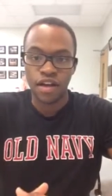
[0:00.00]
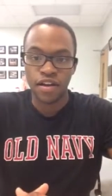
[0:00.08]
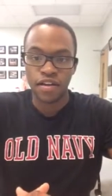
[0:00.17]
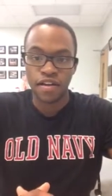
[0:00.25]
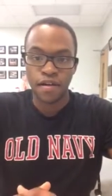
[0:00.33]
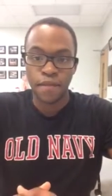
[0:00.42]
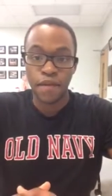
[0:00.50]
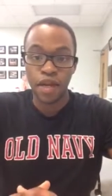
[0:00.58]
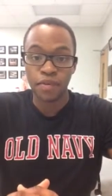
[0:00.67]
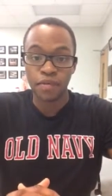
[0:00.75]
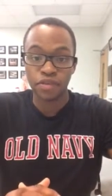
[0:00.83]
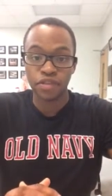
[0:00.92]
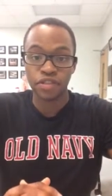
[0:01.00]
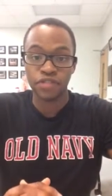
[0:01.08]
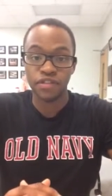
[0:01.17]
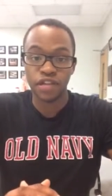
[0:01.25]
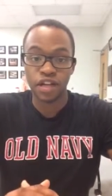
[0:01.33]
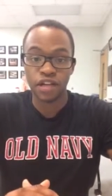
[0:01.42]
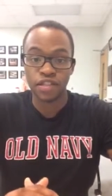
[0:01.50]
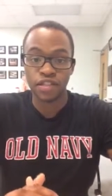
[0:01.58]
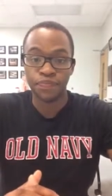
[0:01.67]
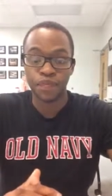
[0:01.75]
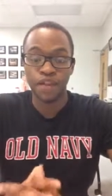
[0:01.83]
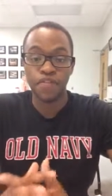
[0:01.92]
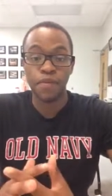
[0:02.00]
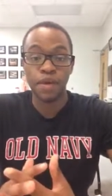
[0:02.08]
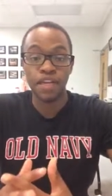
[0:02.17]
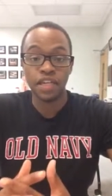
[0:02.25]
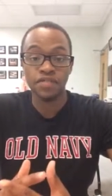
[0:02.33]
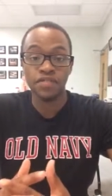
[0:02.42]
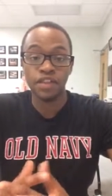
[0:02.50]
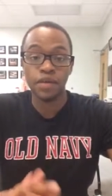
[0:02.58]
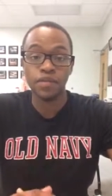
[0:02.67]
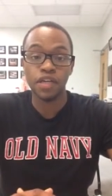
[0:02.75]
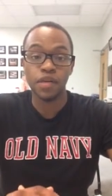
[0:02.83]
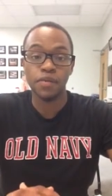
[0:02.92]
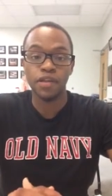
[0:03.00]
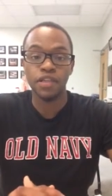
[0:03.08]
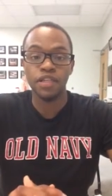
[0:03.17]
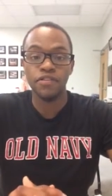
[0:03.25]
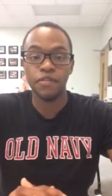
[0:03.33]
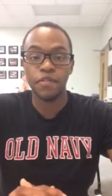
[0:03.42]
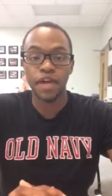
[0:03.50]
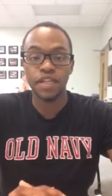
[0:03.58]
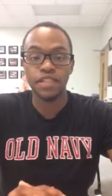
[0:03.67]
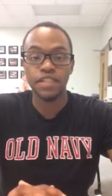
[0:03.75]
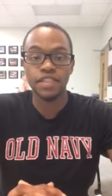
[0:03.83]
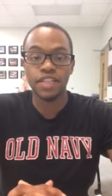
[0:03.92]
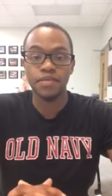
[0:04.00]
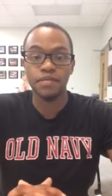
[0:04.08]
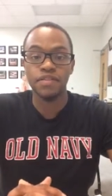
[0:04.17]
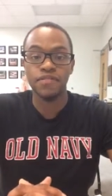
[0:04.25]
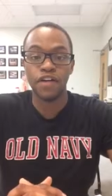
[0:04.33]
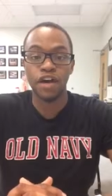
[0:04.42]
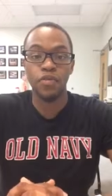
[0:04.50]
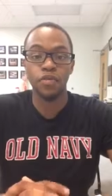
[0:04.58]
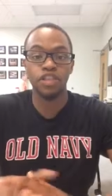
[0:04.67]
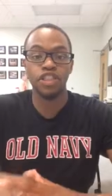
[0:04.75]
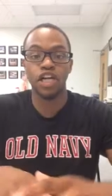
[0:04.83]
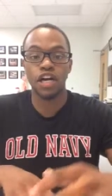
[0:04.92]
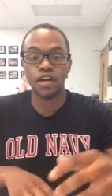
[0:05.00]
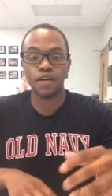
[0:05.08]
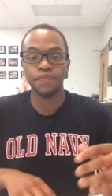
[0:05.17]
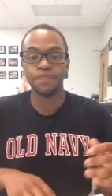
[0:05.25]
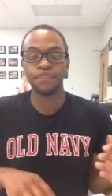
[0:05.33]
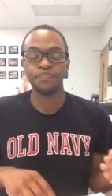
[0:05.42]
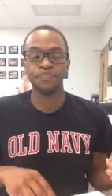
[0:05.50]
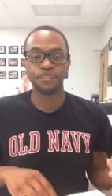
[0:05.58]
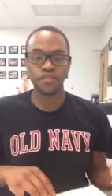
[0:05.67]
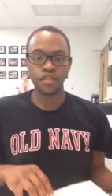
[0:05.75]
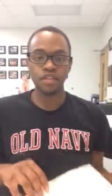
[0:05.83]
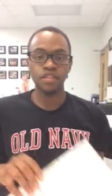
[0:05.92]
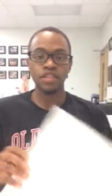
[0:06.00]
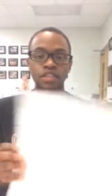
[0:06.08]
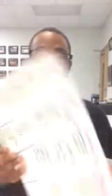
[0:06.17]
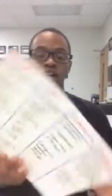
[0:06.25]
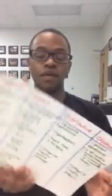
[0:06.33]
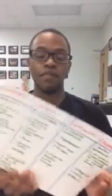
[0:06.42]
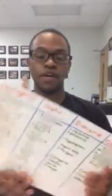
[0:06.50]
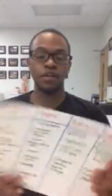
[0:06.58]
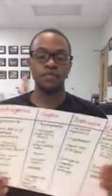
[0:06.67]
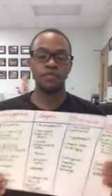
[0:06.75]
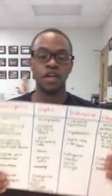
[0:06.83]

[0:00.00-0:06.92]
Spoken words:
Hi, my name is Christopher Cox, and for my next video, I'm going to talk about the different patient assessments found with shock. So let's talk about it.